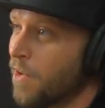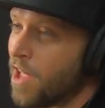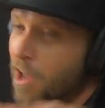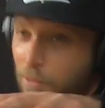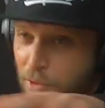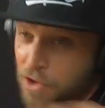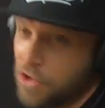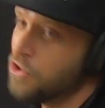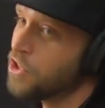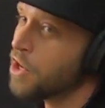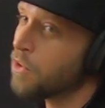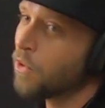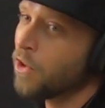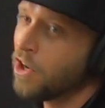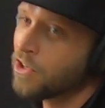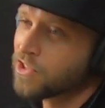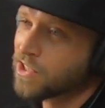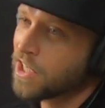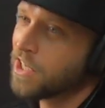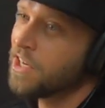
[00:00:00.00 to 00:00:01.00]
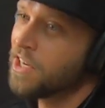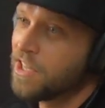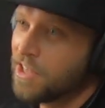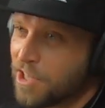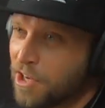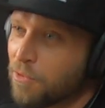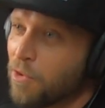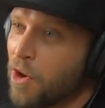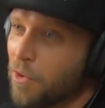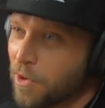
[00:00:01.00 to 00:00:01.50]
Yeah, we knew they were all sitting
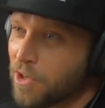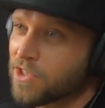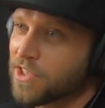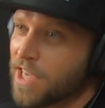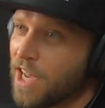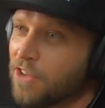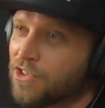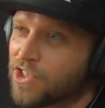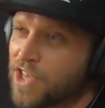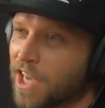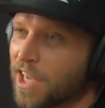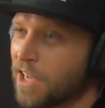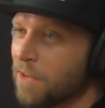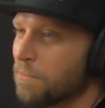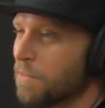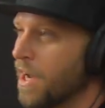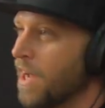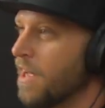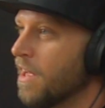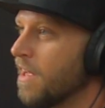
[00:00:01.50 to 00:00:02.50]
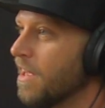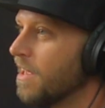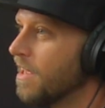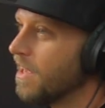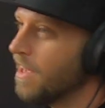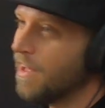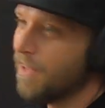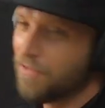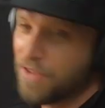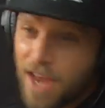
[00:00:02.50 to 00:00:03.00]
in there while we were sound checking, but
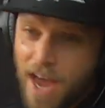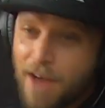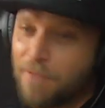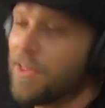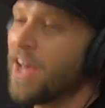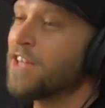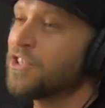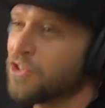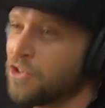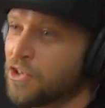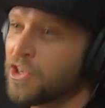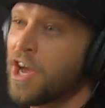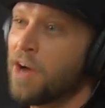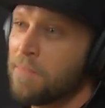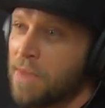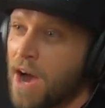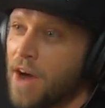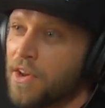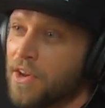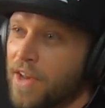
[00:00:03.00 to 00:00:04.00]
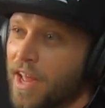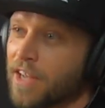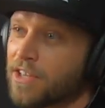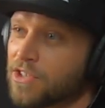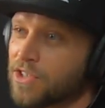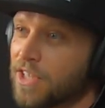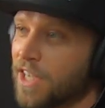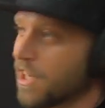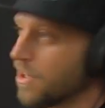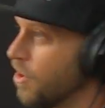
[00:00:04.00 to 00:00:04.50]
to have that dude come out and
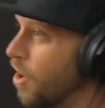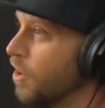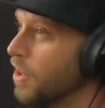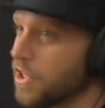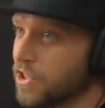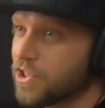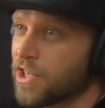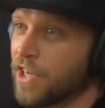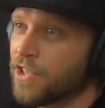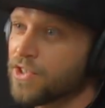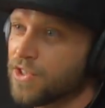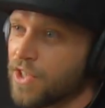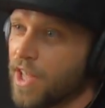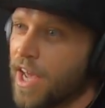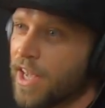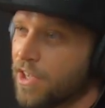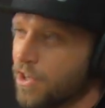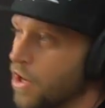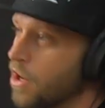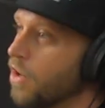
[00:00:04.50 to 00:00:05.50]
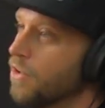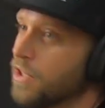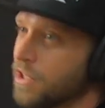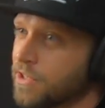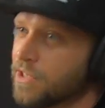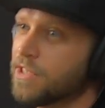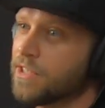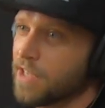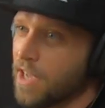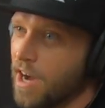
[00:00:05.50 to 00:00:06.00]
actually acknowledge us, like, yo,
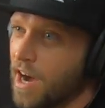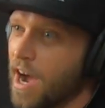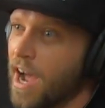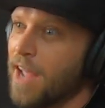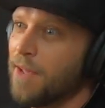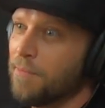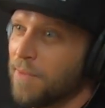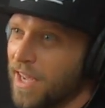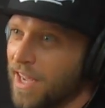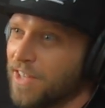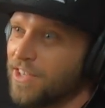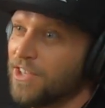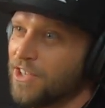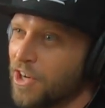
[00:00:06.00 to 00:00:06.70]
this is all right, man.